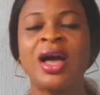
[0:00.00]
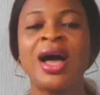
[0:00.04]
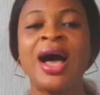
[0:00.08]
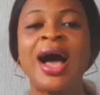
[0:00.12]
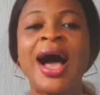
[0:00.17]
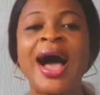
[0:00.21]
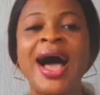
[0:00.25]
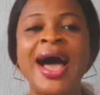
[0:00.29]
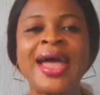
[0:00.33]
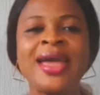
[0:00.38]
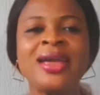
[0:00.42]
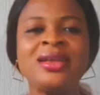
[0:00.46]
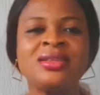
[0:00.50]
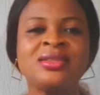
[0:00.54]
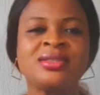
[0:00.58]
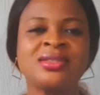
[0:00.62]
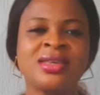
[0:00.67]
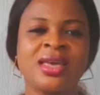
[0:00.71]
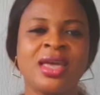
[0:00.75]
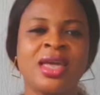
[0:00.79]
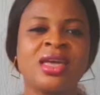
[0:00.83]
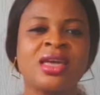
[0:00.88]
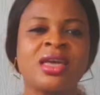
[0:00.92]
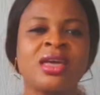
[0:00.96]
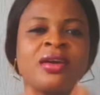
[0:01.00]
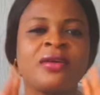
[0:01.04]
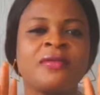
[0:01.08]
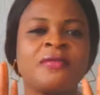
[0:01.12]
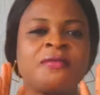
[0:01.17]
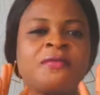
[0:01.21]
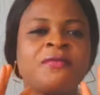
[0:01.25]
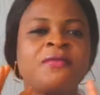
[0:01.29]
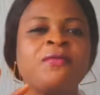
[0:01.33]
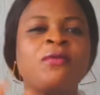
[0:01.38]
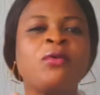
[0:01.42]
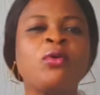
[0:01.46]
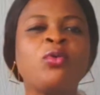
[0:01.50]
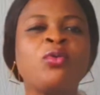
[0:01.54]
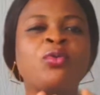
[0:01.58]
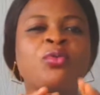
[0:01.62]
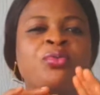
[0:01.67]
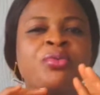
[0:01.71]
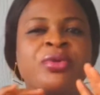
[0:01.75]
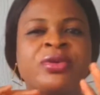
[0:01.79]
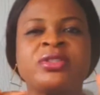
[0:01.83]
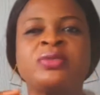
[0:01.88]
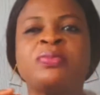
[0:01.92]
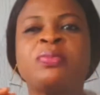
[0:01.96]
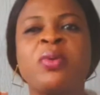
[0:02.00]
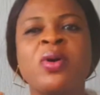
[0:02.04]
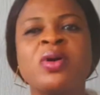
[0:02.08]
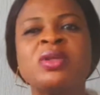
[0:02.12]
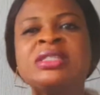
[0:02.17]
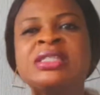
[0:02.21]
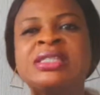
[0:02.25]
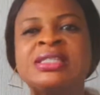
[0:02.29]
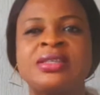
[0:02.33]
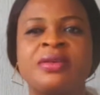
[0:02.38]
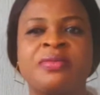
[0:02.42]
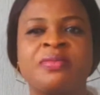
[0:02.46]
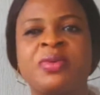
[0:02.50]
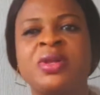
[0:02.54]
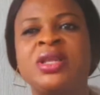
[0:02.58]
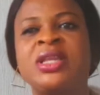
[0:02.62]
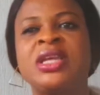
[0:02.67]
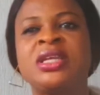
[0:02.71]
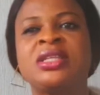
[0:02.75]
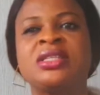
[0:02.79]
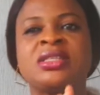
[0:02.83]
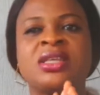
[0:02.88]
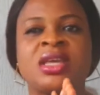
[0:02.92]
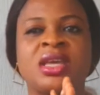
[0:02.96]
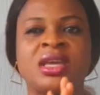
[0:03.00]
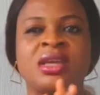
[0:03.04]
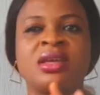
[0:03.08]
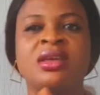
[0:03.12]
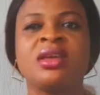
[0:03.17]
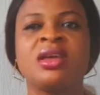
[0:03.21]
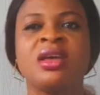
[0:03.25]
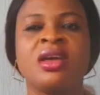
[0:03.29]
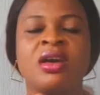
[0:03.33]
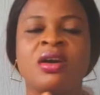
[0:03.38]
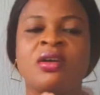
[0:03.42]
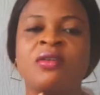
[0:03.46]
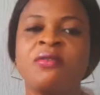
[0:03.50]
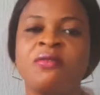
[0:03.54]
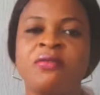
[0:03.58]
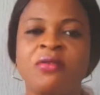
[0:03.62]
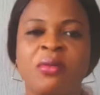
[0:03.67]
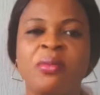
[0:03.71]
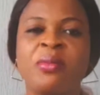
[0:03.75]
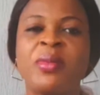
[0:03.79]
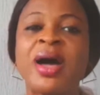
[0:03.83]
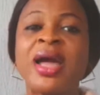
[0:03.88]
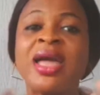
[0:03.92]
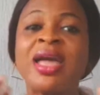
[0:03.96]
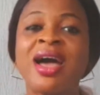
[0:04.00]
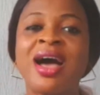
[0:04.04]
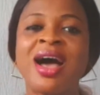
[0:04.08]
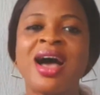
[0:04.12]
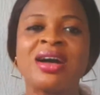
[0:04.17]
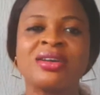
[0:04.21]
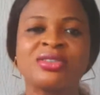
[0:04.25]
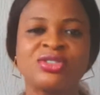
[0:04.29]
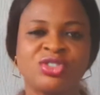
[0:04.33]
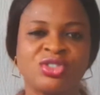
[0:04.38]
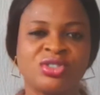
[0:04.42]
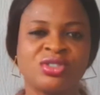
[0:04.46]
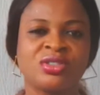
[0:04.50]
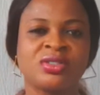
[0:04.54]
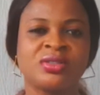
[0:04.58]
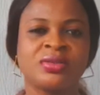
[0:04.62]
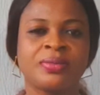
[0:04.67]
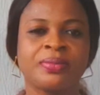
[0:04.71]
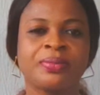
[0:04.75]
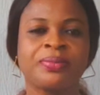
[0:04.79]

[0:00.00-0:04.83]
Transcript: I take full responsibility for my action.